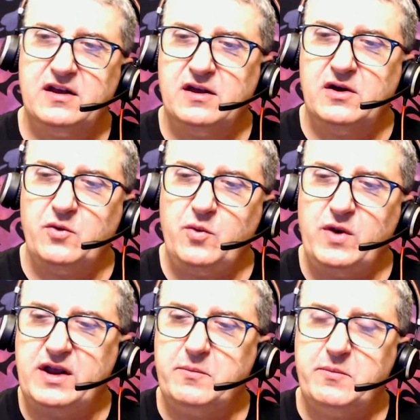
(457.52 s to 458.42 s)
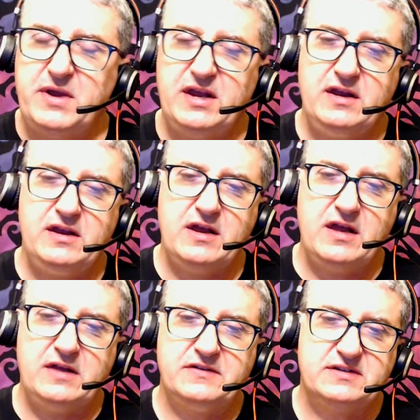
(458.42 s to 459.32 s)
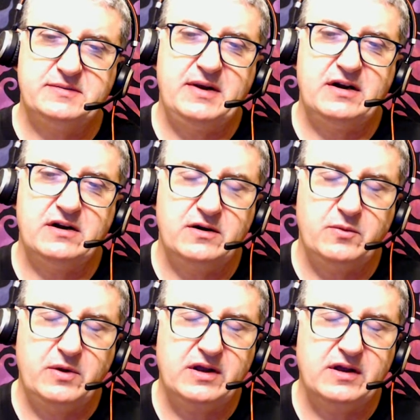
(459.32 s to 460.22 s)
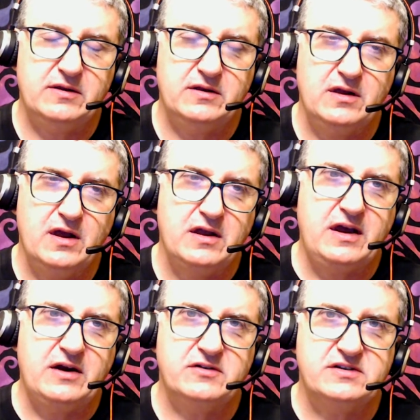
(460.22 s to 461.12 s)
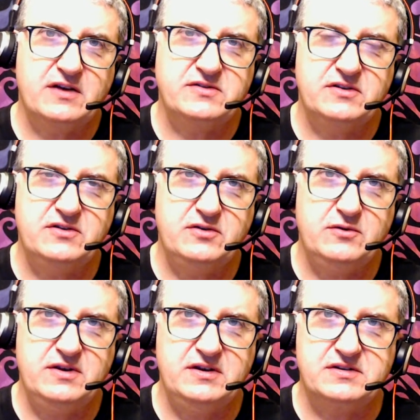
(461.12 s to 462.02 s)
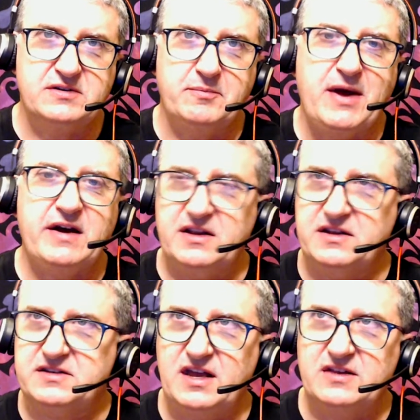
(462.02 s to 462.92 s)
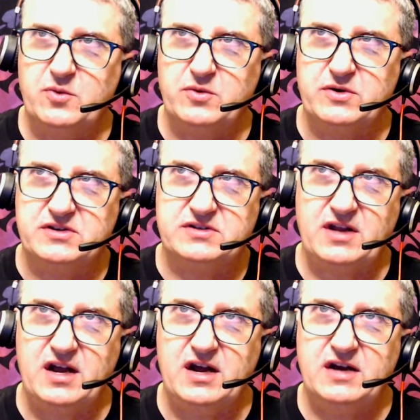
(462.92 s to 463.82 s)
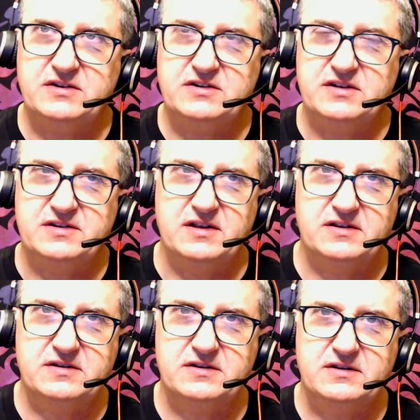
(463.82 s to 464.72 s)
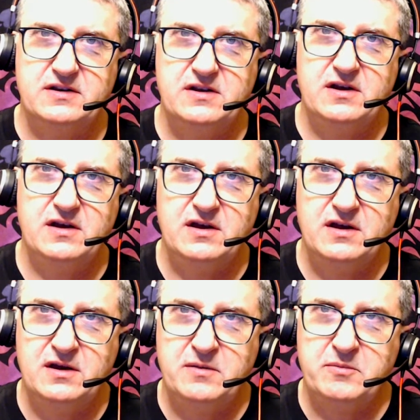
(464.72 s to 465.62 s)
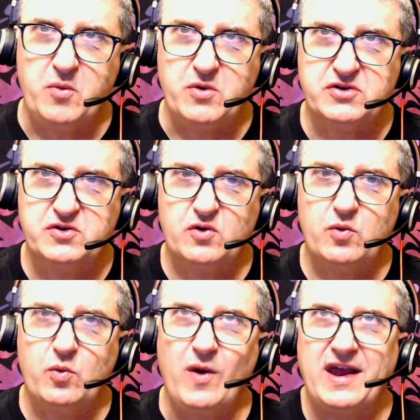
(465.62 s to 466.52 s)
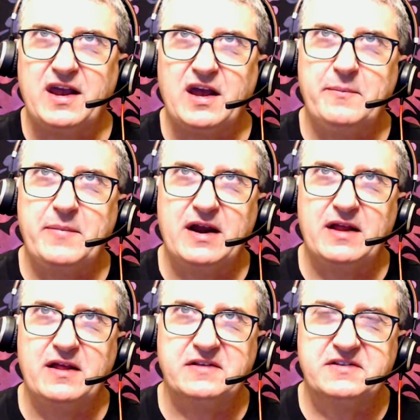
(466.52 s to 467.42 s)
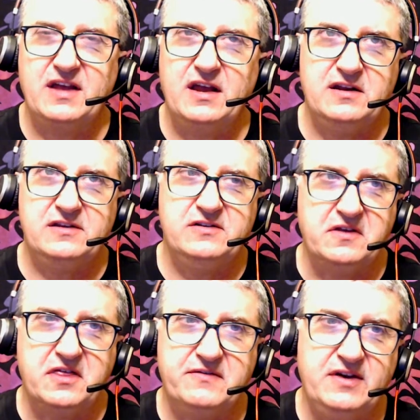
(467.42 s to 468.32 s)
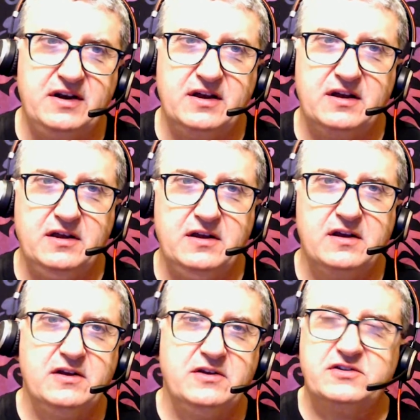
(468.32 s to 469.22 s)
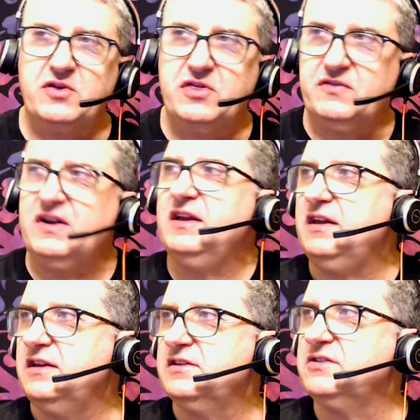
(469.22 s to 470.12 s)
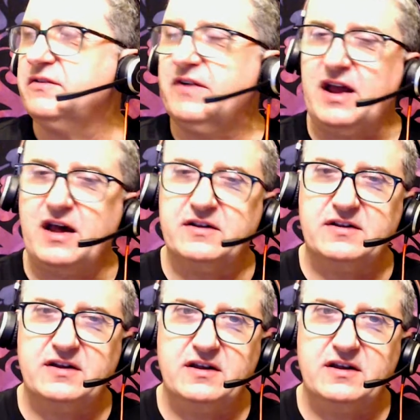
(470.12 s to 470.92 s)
We can be in spirit. We can get ourselves into these samadhi states where we're just consciousness. But we still wake up out of that state and into the 3D. So 3D is our reality.